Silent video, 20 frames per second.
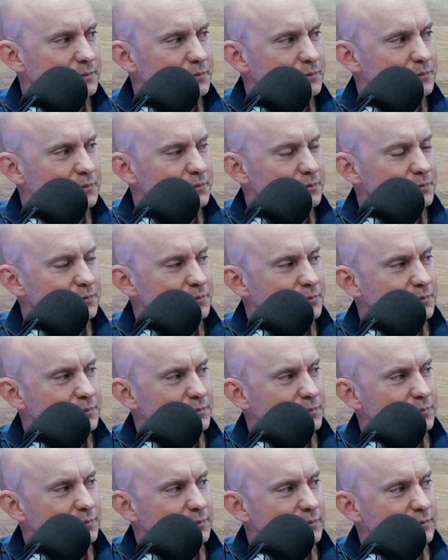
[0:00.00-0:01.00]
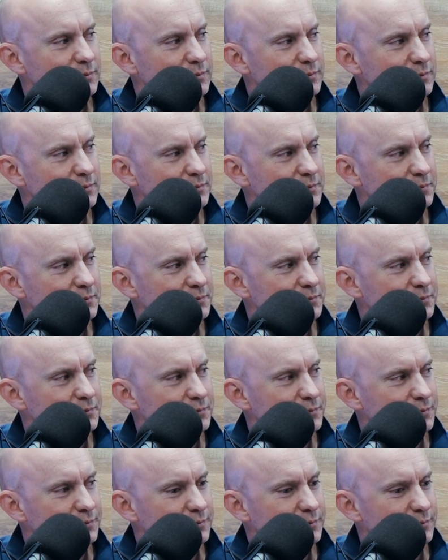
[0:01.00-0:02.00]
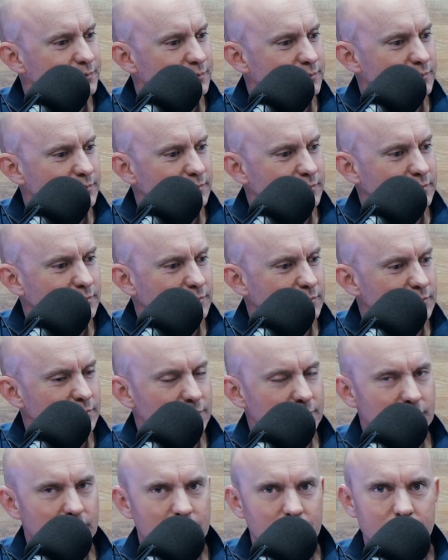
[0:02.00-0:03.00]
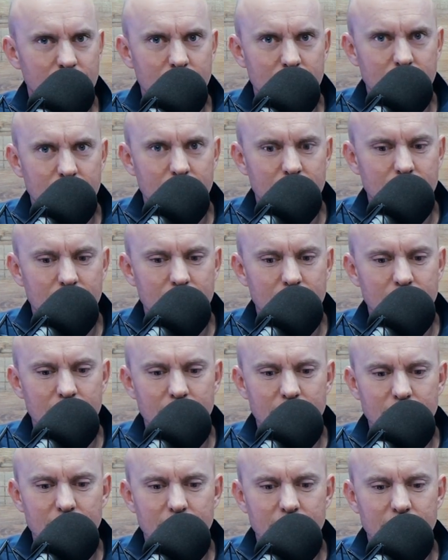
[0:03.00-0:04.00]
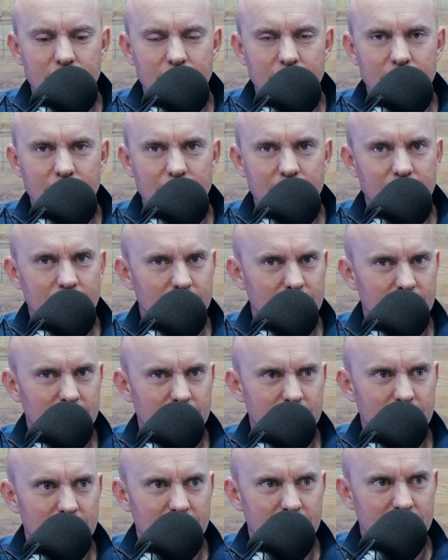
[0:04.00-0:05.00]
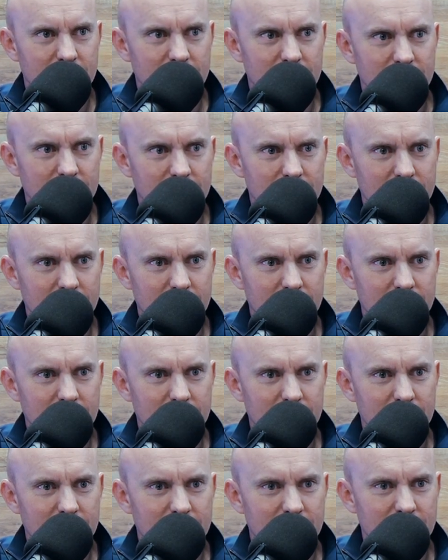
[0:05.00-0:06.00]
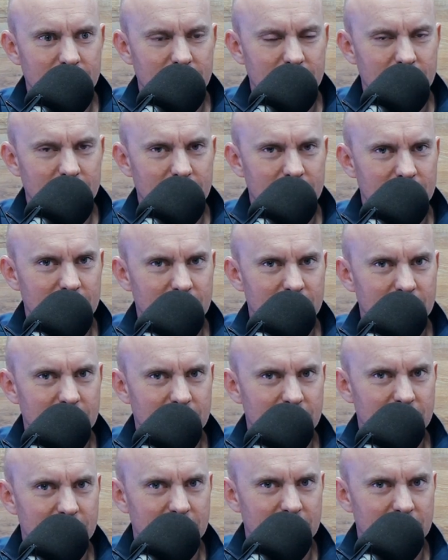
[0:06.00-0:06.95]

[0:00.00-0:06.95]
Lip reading: No words are spoken by the person on screen.